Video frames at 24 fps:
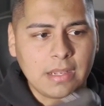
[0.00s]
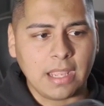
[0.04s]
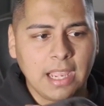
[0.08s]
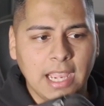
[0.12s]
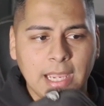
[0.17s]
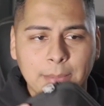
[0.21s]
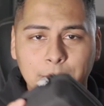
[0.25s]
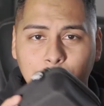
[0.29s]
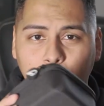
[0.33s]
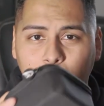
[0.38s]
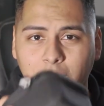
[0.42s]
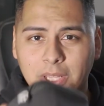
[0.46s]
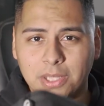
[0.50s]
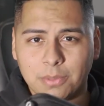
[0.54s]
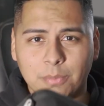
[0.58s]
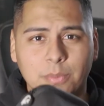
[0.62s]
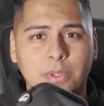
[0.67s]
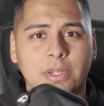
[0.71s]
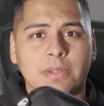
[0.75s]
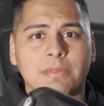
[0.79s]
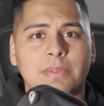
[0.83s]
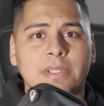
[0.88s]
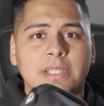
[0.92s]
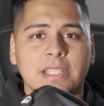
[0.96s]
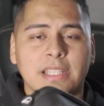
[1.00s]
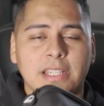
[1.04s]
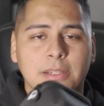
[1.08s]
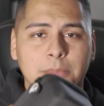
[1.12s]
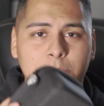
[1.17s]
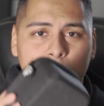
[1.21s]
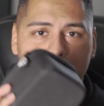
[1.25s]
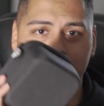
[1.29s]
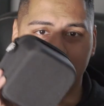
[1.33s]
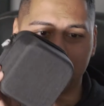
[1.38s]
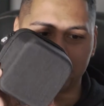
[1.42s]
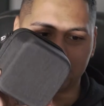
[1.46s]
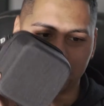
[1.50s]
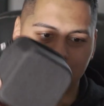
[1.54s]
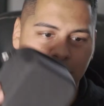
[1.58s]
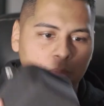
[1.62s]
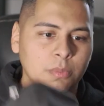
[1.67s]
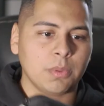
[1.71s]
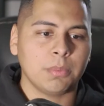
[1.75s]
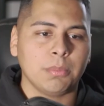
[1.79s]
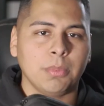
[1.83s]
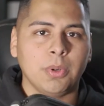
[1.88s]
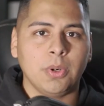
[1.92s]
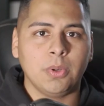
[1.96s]
I probably would have ended up changing the
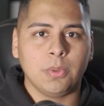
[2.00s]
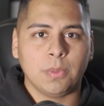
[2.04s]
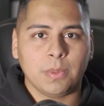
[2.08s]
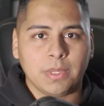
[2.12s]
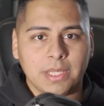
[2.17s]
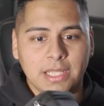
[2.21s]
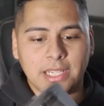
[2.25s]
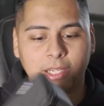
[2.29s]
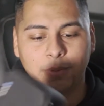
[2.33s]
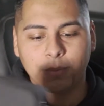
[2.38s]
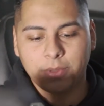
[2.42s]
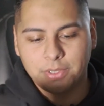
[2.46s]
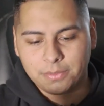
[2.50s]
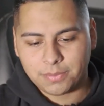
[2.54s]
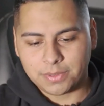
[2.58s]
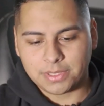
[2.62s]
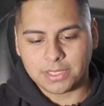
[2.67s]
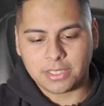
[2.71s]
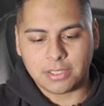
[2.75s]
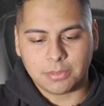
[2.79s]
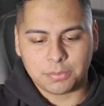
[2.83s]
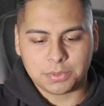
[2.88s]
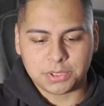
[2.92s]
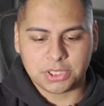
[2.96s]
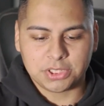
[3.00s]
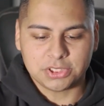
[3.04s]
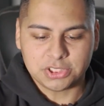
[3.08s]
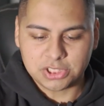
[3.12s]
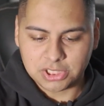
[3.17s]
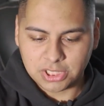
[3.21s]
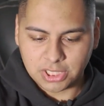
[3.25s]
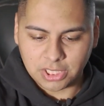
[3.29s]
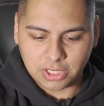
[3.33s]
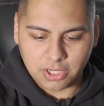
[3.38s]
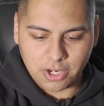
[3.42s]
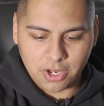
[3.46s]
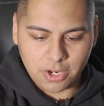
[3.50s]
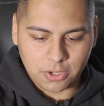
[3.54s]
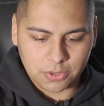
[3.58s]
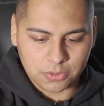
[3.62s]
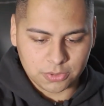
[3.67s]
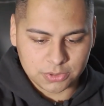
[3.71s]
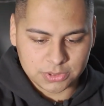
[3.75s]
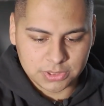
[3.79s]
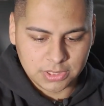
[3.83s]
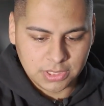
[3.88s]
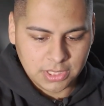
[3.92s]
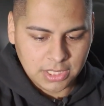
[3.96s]
remote, and I would have ended up changing the
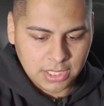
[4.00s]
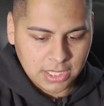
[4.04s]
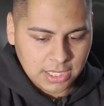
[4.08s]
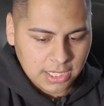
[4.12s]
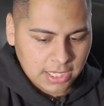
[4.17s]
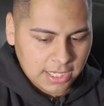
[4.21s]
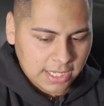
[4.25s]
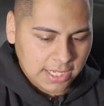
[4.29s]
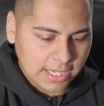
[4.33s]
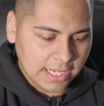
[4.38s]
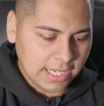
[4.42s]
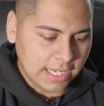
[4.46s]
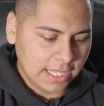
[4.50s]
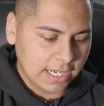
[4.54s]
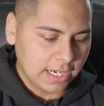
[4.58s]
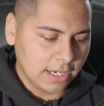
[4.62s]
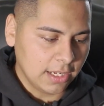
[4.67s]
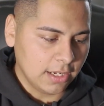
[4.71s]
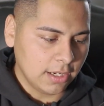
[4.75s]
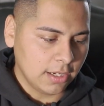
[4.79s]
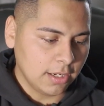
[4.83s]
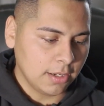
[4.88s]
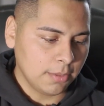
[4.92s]
goggles. And